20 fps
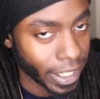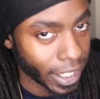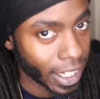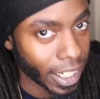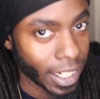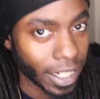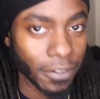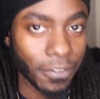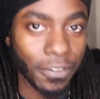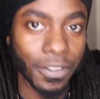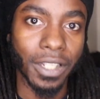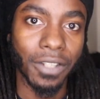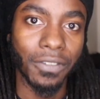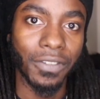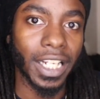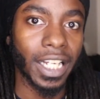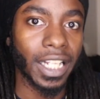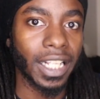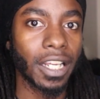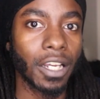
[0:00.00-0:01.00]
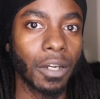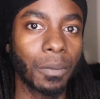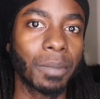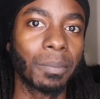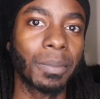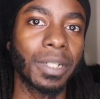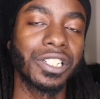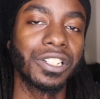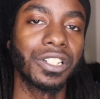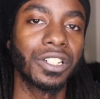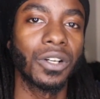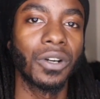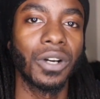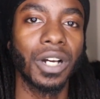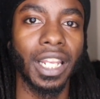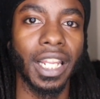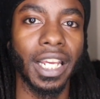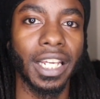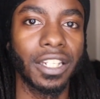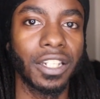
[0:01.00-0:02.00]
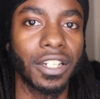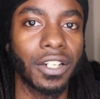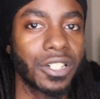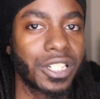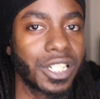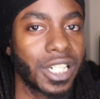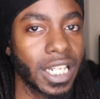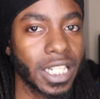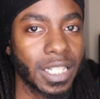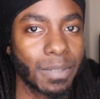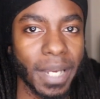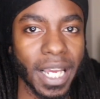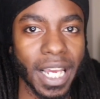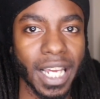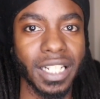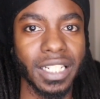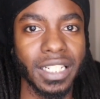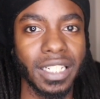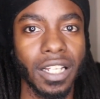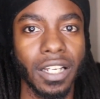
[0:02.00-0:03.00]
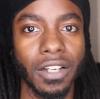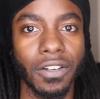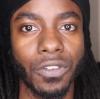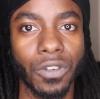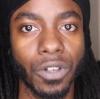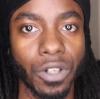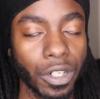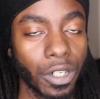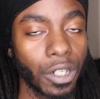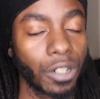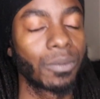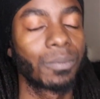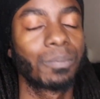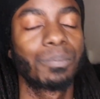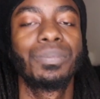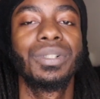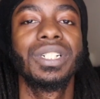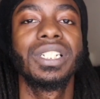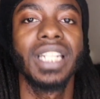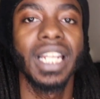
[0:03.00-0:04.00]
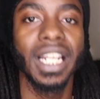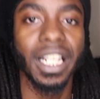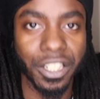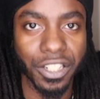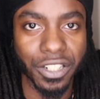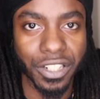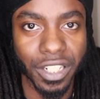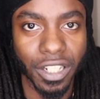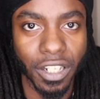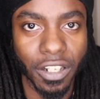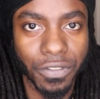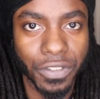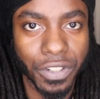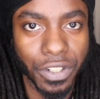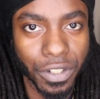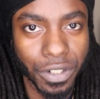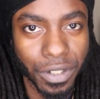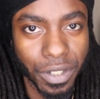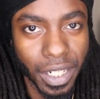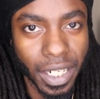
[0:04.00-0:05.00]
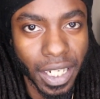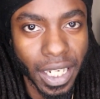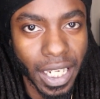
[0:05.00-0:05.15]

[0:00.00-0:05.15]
And if you even got the helmet, make sure you throw on, like, you know, a chest pad and stuff. You know, protect yourself, dude.